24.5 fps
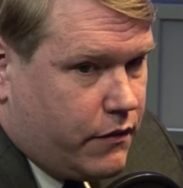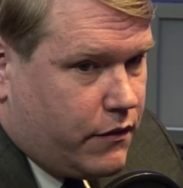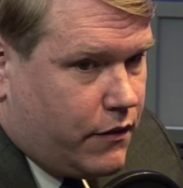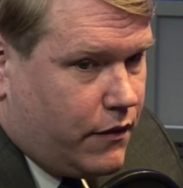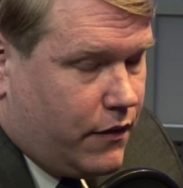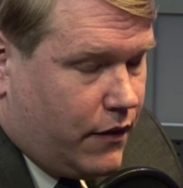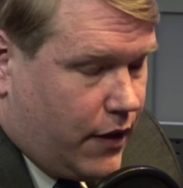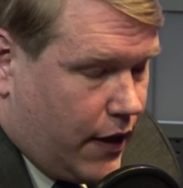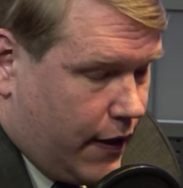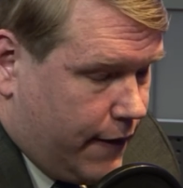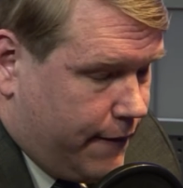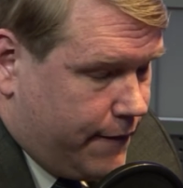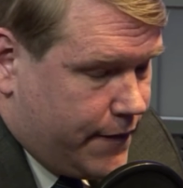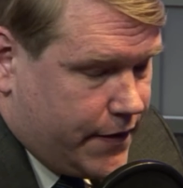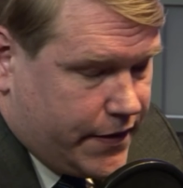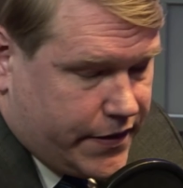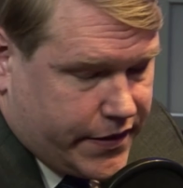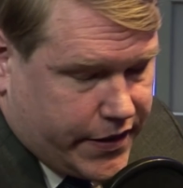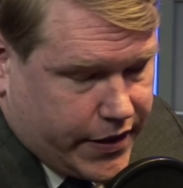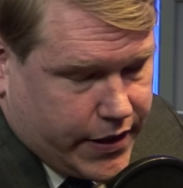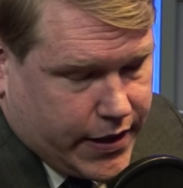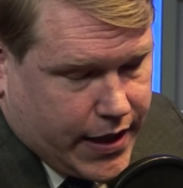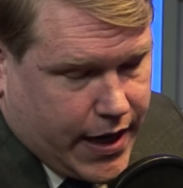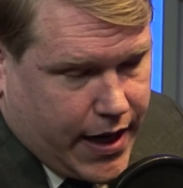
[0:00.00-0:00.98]
love to
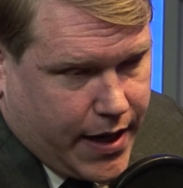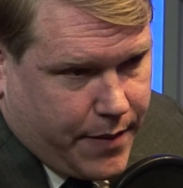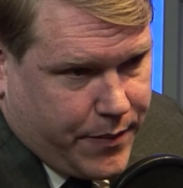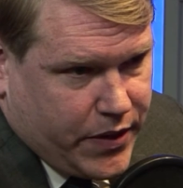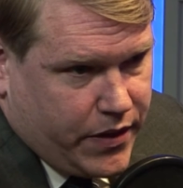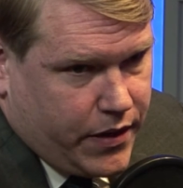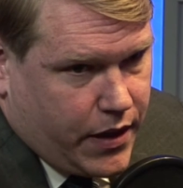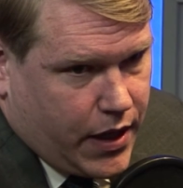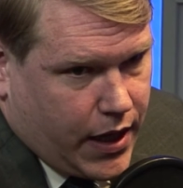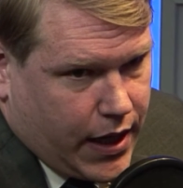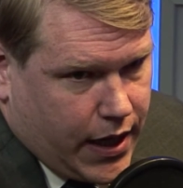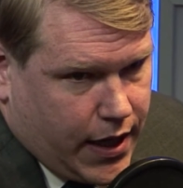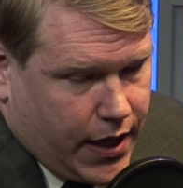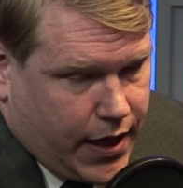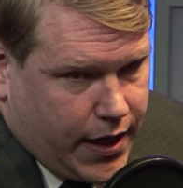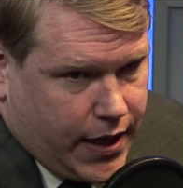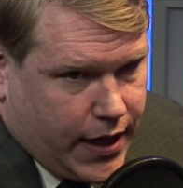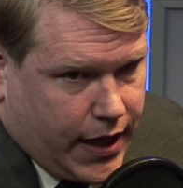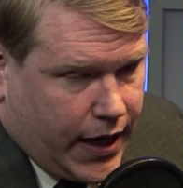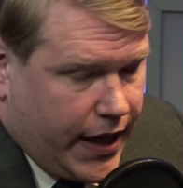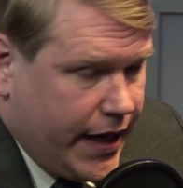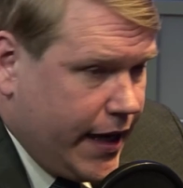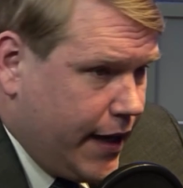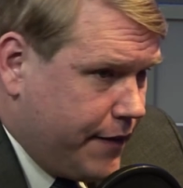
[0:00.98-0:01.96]
see it happen.
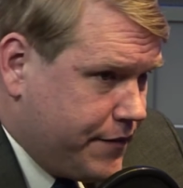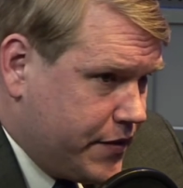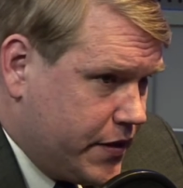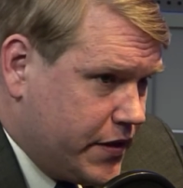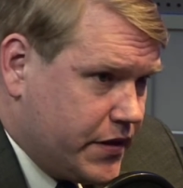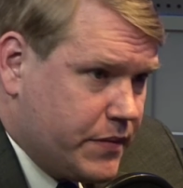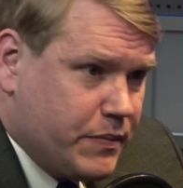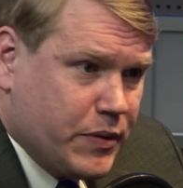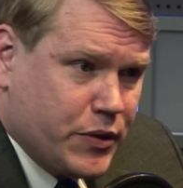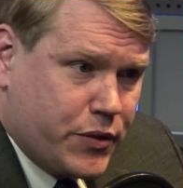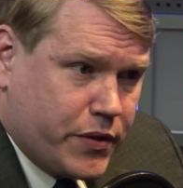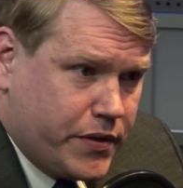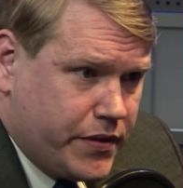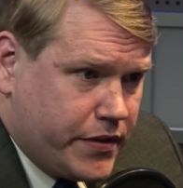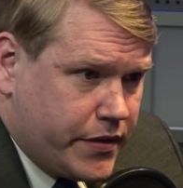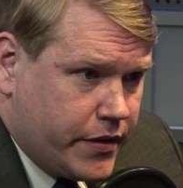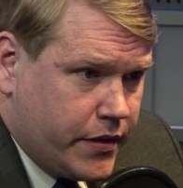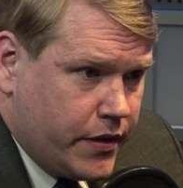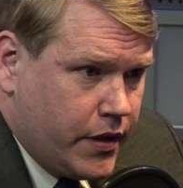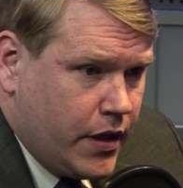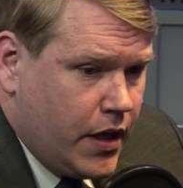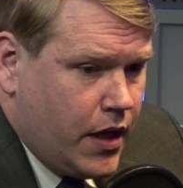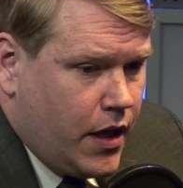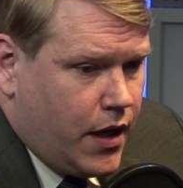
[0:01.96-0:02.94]
I have
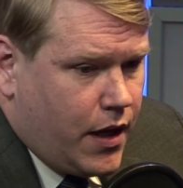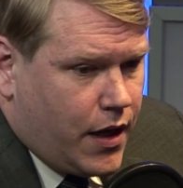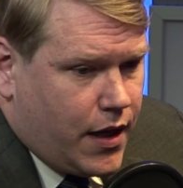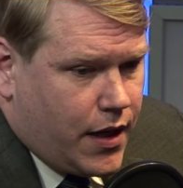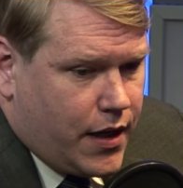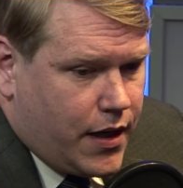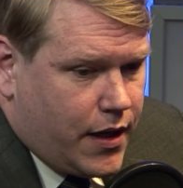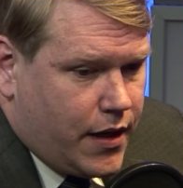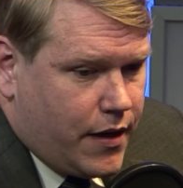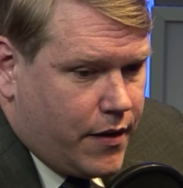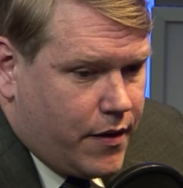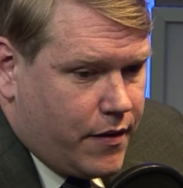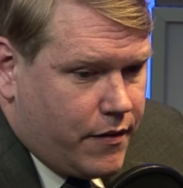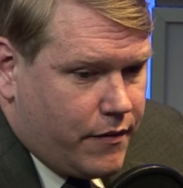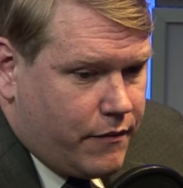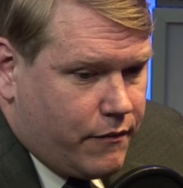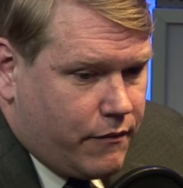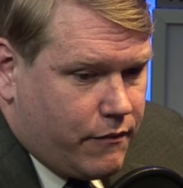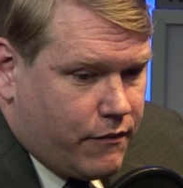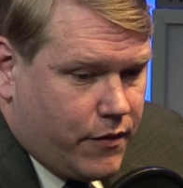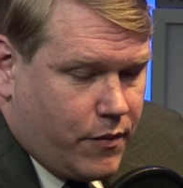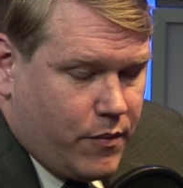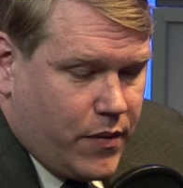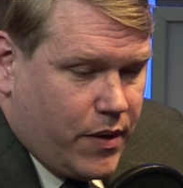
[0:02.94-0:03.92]
suspicions.
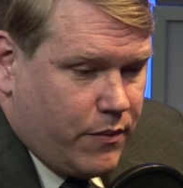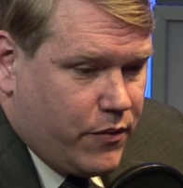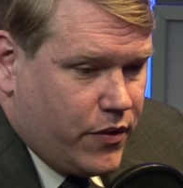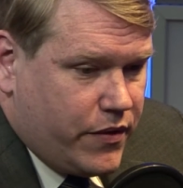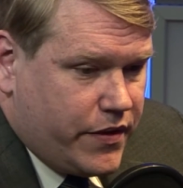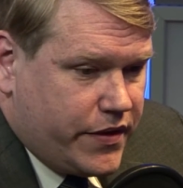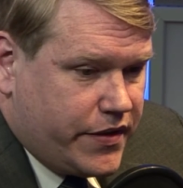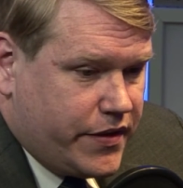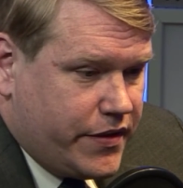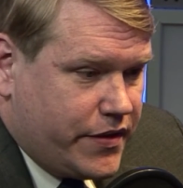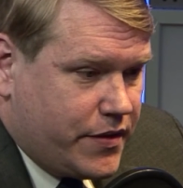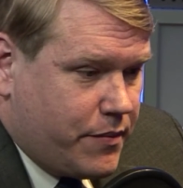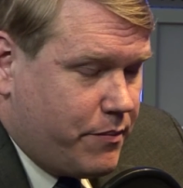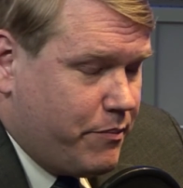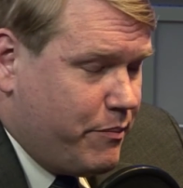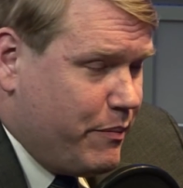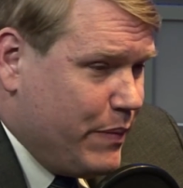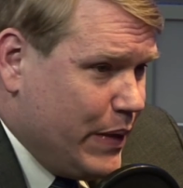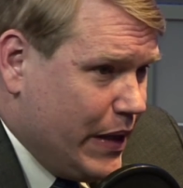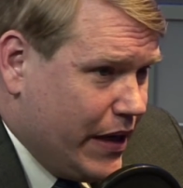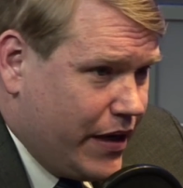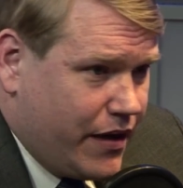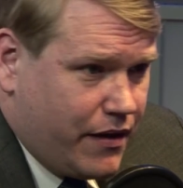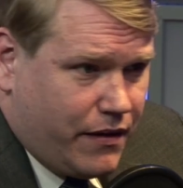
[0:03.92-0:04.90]
Remember, this is a
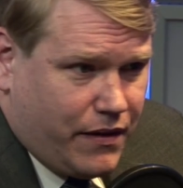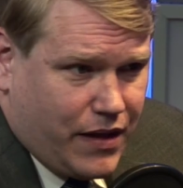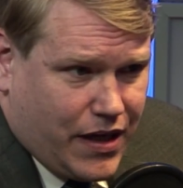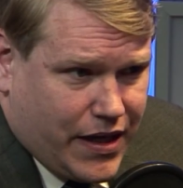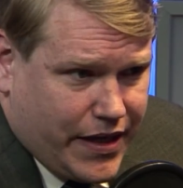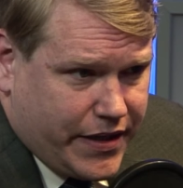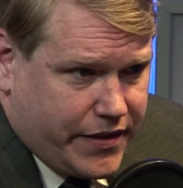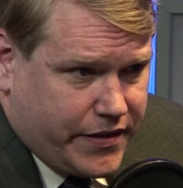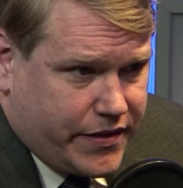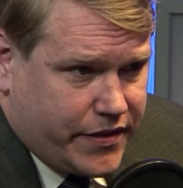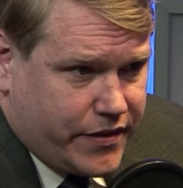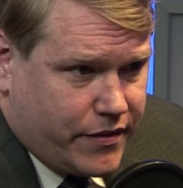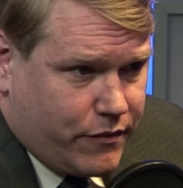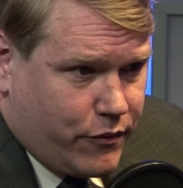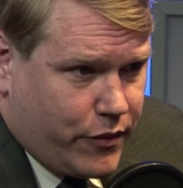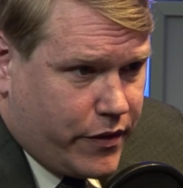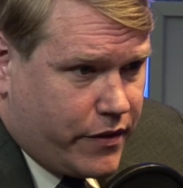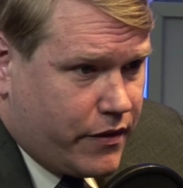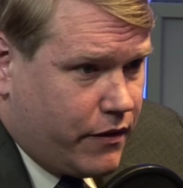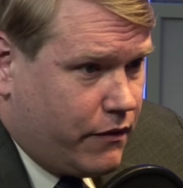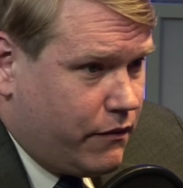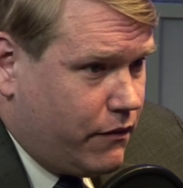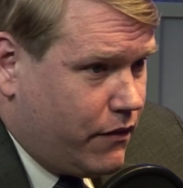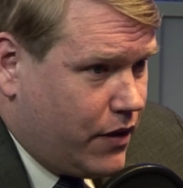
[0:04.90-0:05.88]
big alliance
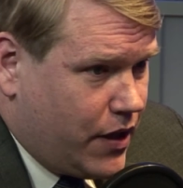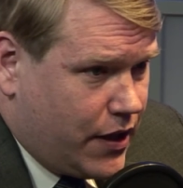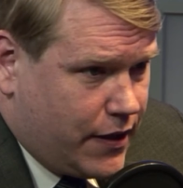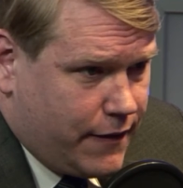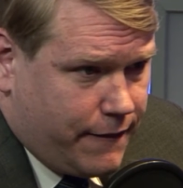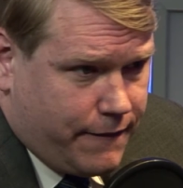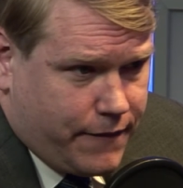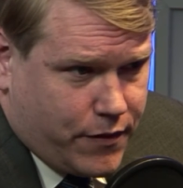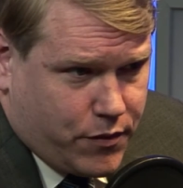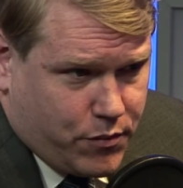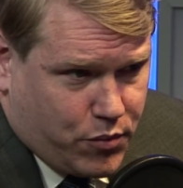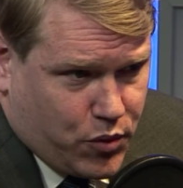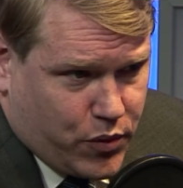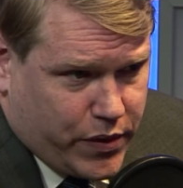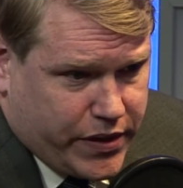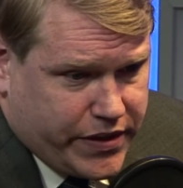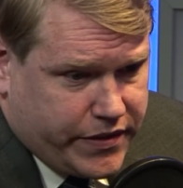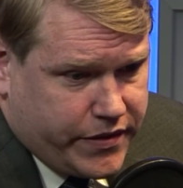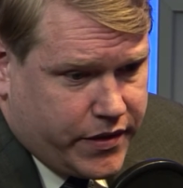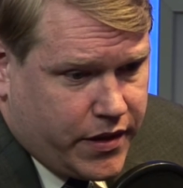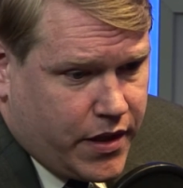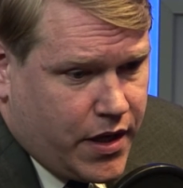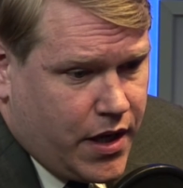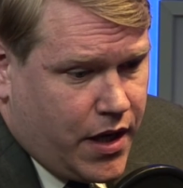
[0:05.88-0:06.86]
with a lot of
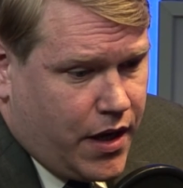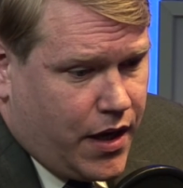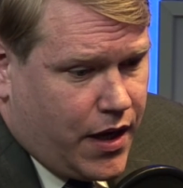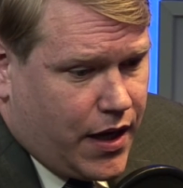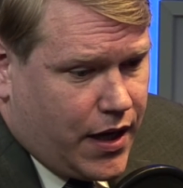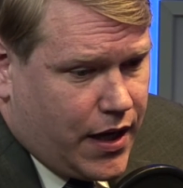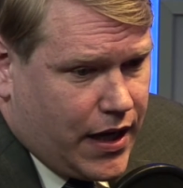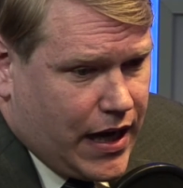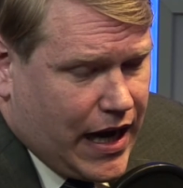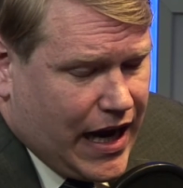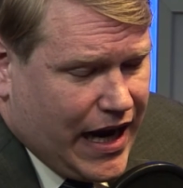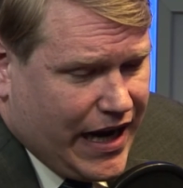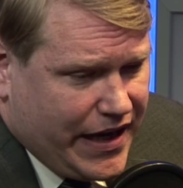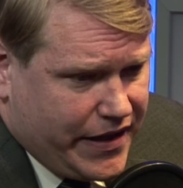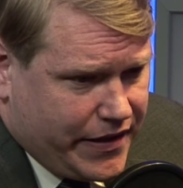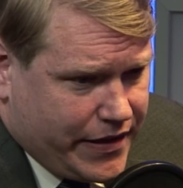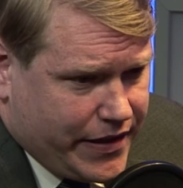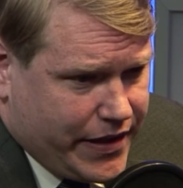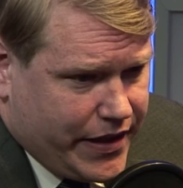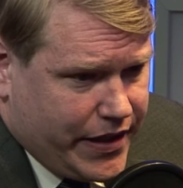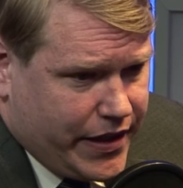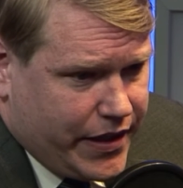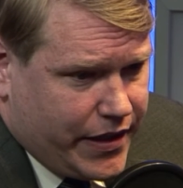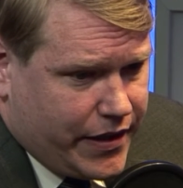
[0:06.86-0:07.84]
viewpoints. I
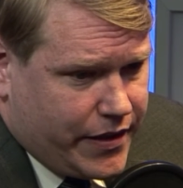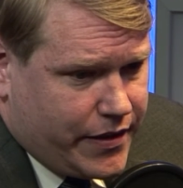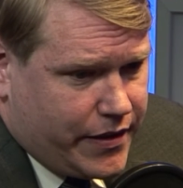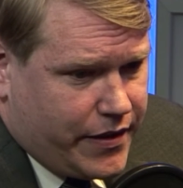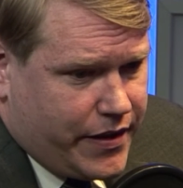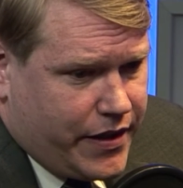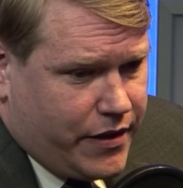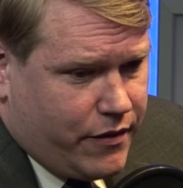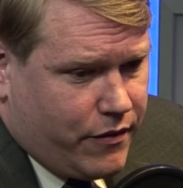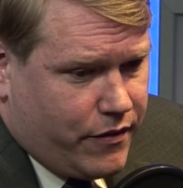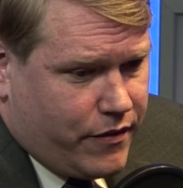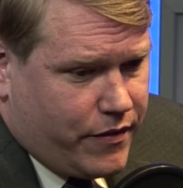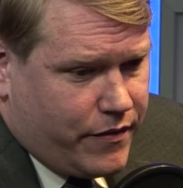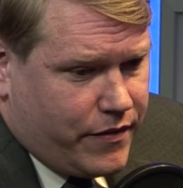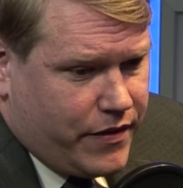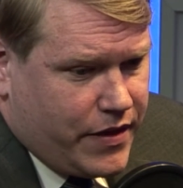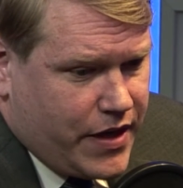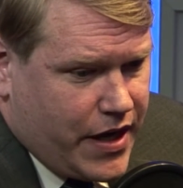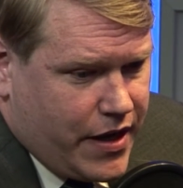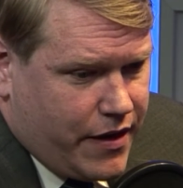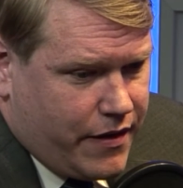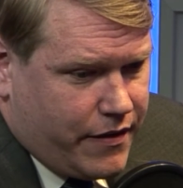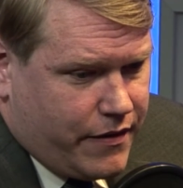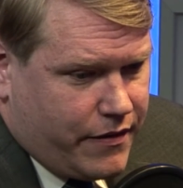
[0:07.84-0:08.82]
think
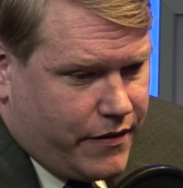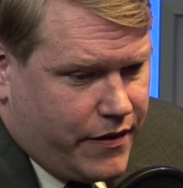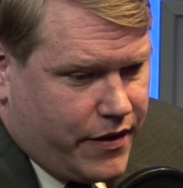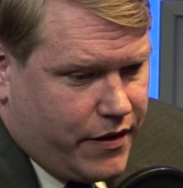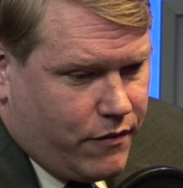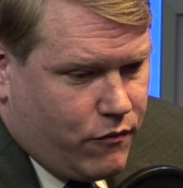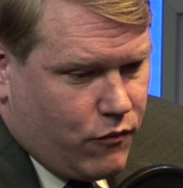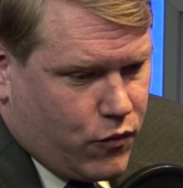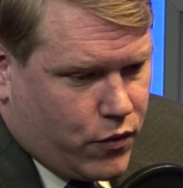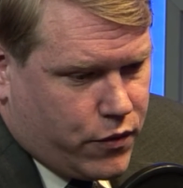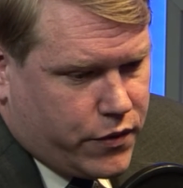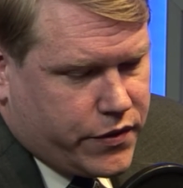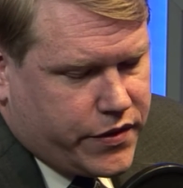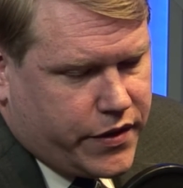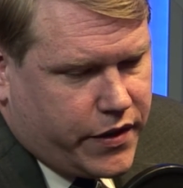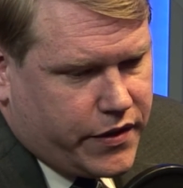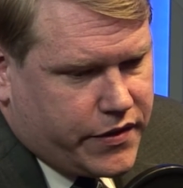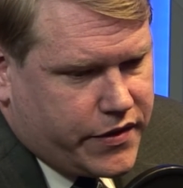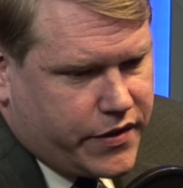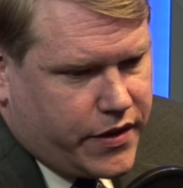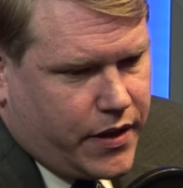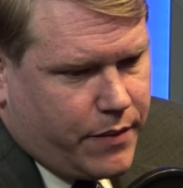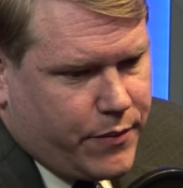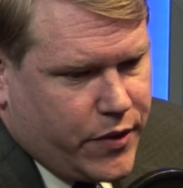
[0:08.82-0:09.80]
the
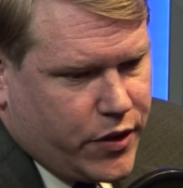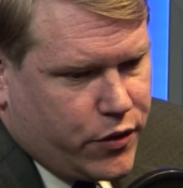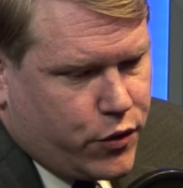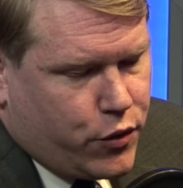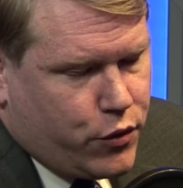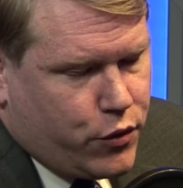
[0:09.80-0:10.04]
Warsaw Summit